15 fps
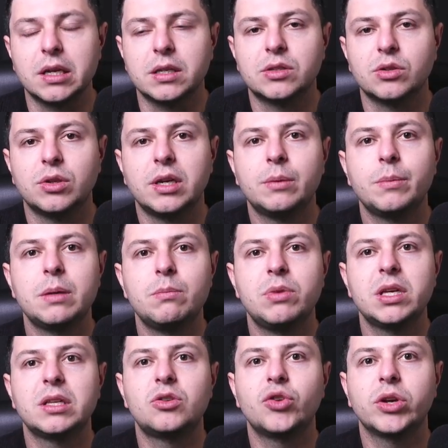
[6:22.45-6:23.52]
So there may be
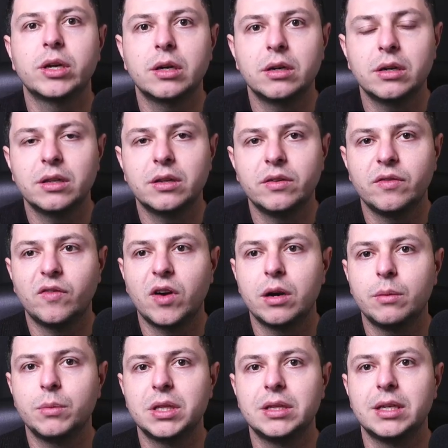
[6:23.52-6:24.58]
a trigger in the
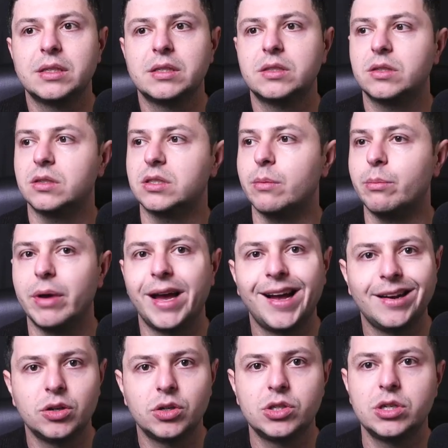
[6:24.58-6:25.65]
environment that's some
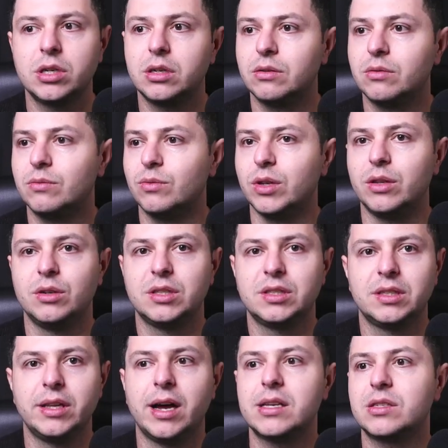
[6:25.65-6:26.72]
allergen, whether it's
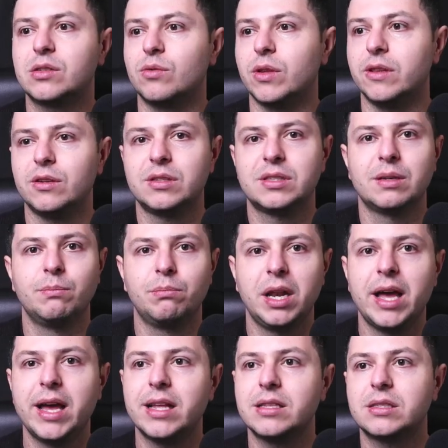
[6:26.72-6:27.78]
dust, whether it's some
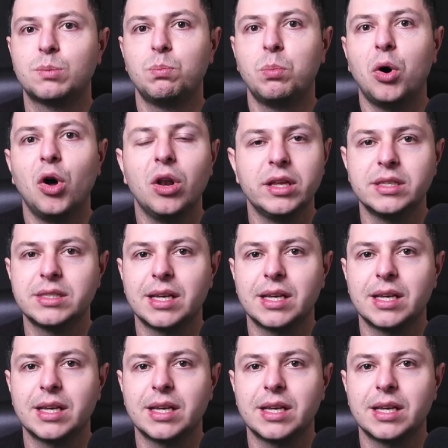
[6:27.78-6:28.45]
plants, pollens.